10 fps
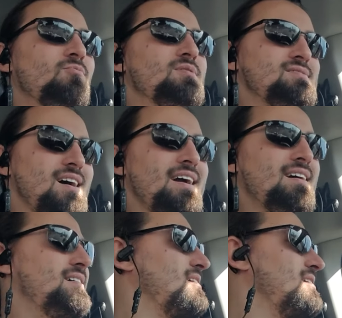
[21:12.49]
was like
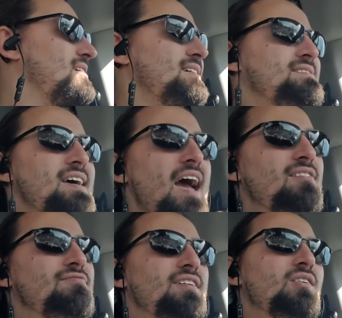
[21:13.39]

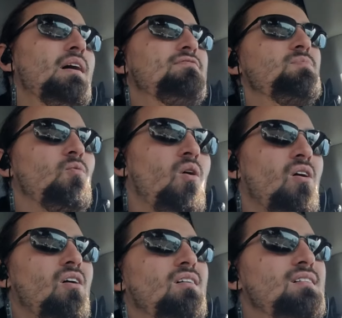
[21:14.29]
10 feet away from the wall.